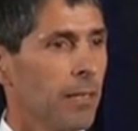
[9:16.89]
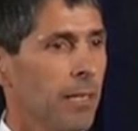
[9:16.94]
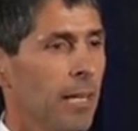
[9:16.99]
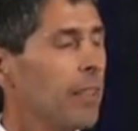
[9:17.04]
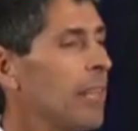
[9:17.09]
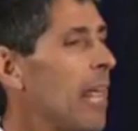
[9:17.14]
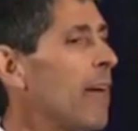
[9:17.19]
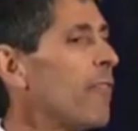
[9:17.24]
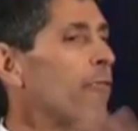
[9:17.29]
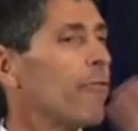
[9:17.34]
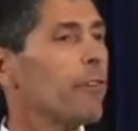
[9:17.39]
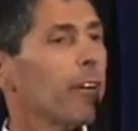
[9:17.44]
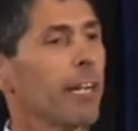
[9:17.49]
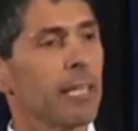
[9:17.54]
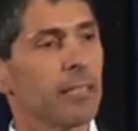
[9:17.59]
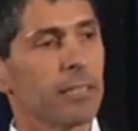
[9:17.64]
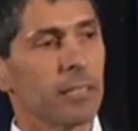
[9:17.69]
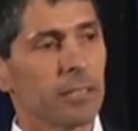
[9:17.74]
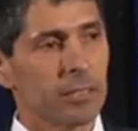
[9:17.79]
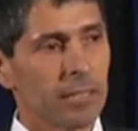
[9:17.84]
And I'll never
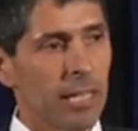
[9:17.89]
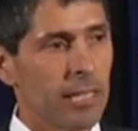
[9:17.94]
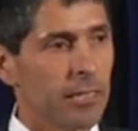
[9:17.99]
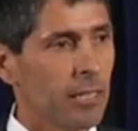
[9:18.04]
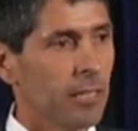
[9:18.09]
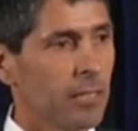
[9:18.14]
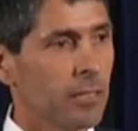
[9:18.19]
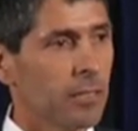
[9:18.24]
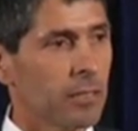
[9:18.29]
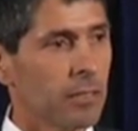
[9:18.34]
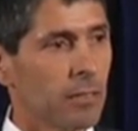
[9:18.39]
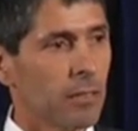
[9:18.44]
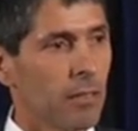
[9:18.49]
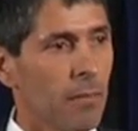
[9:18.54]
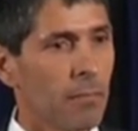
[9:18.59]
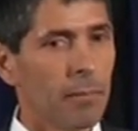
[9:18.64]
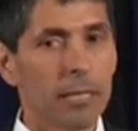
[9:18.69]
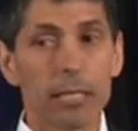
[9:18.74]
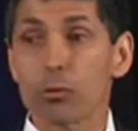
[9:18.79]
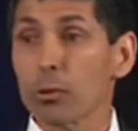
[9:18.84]
forget this sentence,
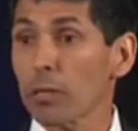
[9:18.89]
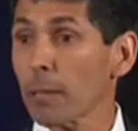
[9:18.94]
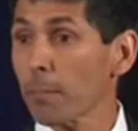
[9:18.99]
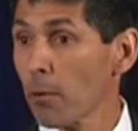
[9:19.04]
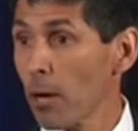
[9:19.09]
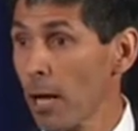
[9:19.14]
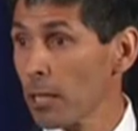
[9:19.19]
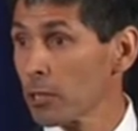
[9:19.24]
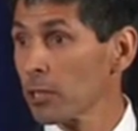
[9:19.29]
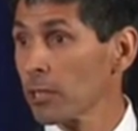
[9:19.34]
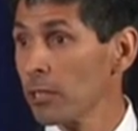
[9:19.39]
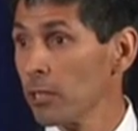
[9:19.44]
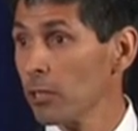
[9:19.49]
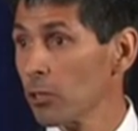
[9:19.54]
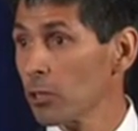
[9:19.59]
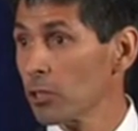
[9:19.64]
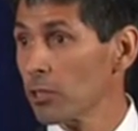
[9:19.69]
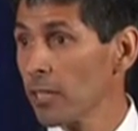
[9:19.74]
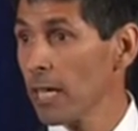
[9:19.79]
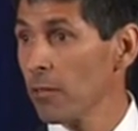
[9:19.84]
because what the
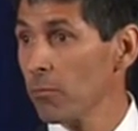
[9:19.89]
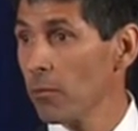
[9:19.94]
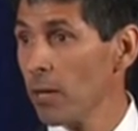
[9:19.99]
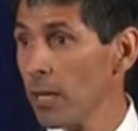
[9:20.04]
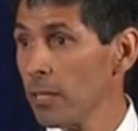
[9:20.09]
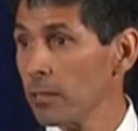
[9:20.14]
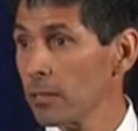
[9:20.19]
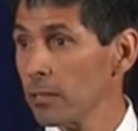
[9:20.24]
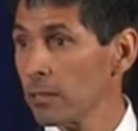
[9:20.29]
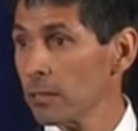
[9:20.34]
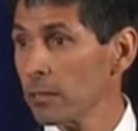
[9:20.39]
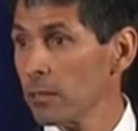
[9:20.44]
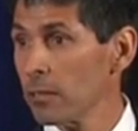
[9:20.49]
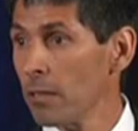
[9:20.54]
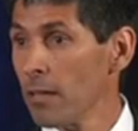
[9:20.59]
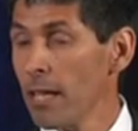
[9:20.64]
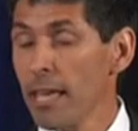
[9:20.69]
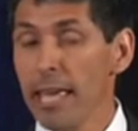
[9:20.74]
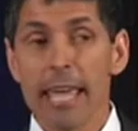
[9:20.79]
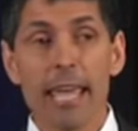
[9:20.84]
prosecutor said was,
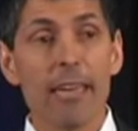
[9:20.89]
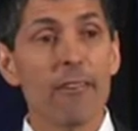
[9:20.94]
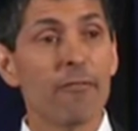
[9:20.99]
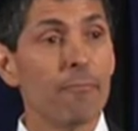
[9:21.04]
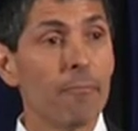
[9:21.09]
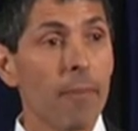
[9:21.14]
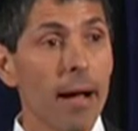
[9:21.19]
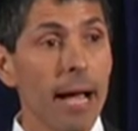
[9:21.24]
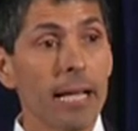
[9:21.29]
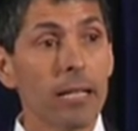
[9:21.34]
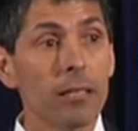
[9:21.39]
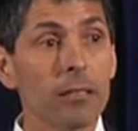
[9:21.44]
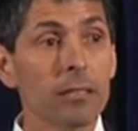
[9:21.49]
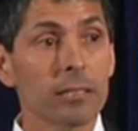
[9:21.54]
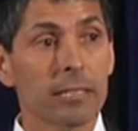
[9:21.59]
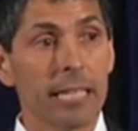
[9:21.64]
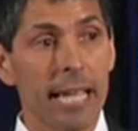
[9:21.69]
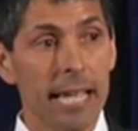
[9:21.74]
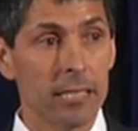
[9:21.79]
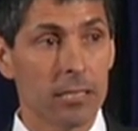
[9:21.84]
if Michael
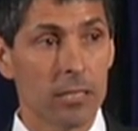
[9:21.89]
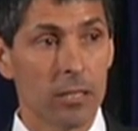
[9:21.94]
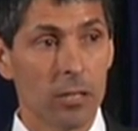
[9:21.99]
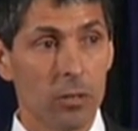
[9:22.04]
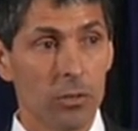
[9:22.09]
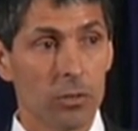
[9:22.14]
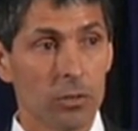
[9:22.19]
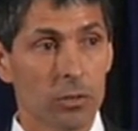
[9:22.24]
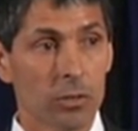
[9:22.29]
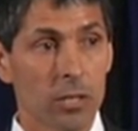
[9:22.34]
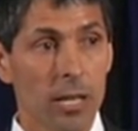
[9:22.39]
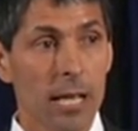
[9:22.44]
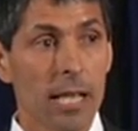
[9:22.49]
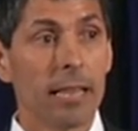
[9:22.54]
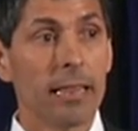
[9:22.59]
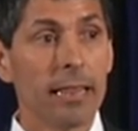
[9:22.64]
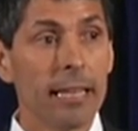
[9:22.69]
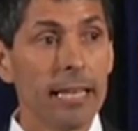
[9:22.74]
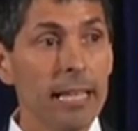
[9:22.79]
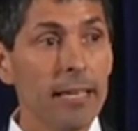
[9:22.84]
Santos
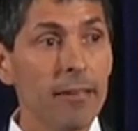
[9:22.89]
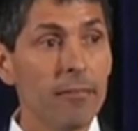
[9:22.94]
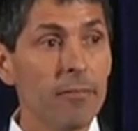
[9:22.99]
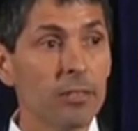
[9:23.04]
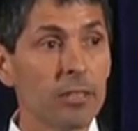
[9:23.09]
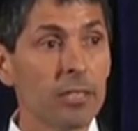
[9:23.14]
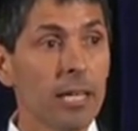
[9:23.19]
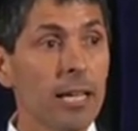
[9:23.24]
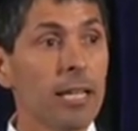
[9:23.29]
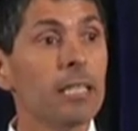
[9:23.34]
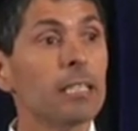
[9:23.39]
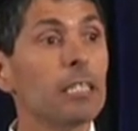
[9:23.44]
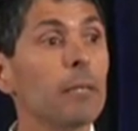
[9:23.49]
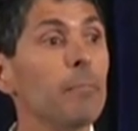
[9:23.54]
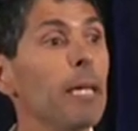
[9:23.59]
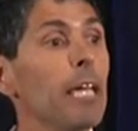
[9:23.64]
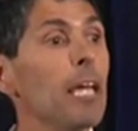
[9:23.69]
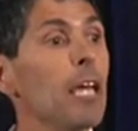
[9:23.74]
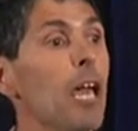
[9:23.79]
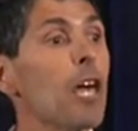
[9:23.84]
lives to
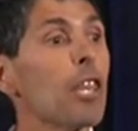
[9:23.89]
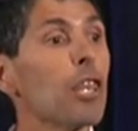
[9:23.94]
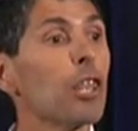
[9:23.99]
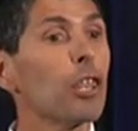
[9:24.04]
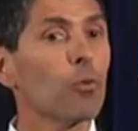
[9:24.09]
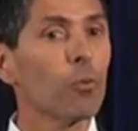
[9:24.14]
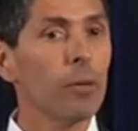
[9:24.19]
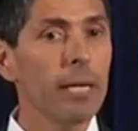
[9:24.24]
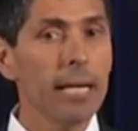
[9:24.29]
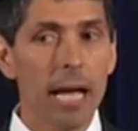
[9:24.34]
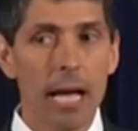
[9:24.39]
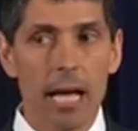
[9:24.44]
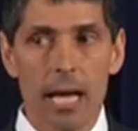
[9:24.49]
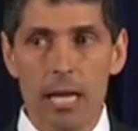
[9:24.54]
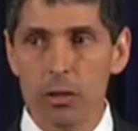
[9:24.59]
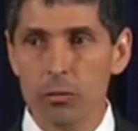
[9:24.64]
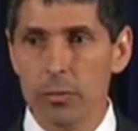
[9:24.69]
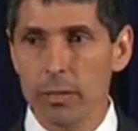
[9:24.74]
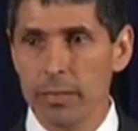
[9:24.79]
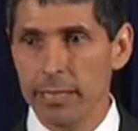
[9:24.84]
be
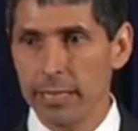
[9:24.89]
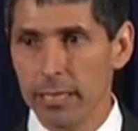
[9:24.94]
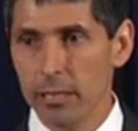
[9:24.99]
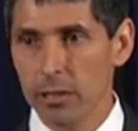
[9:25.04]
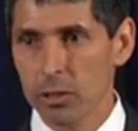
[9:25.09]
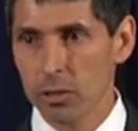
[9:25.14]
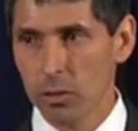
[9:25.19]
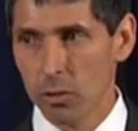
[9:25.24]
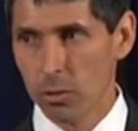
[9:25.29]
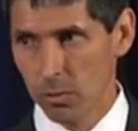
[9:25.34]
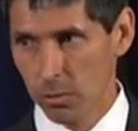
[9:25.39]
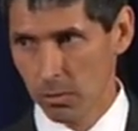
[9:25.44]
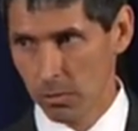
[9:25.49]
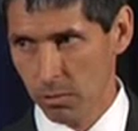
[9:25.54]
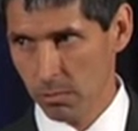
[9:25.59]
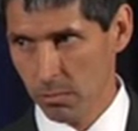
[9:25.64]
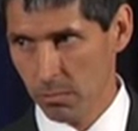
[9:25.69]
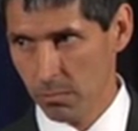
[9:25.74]
300 years old,